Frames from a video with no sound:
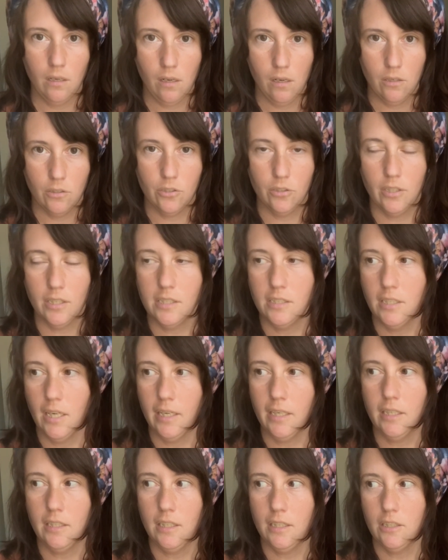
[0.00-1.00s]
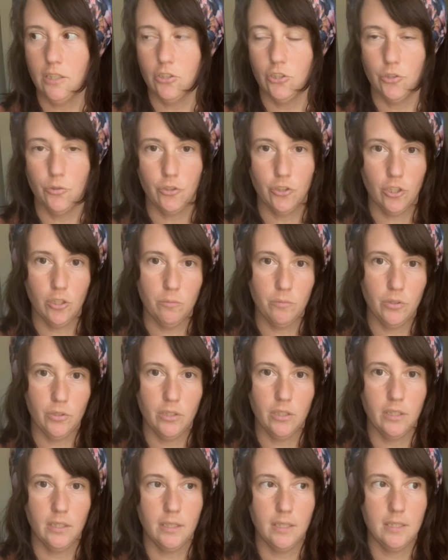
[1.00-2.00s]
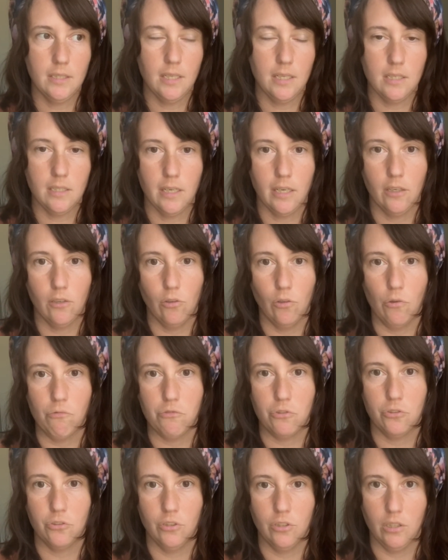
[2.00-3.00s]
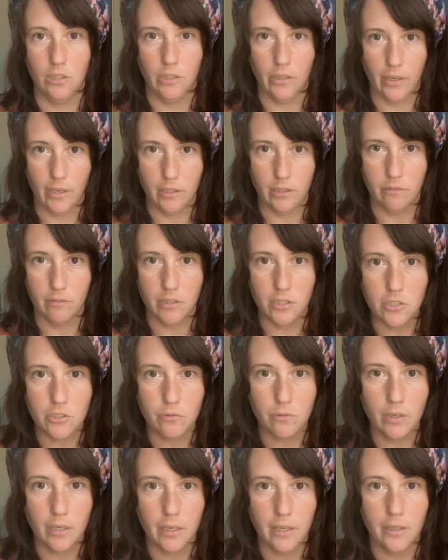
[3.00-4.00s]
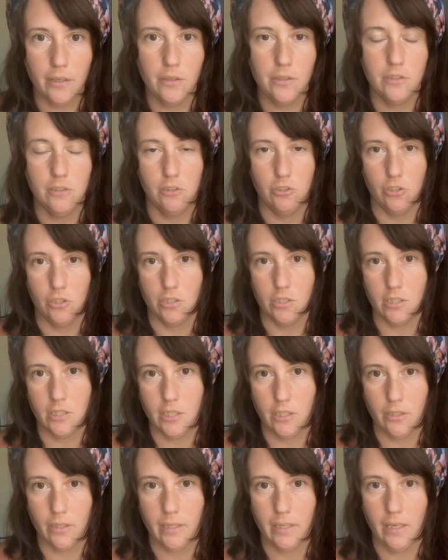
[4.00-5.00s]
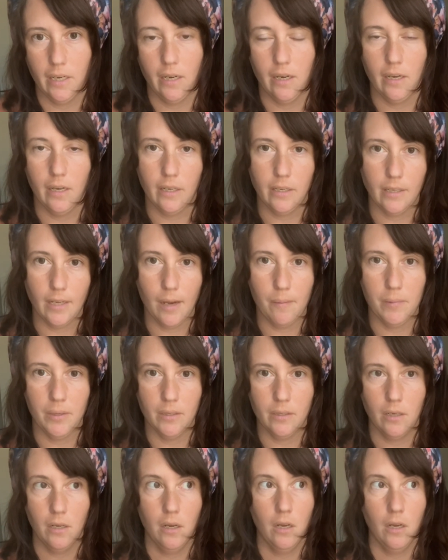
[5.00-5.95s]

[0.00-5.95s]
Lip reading: So they say that the Jewish communities that stayed closer to the land of Israel, such as Syria and Yemen,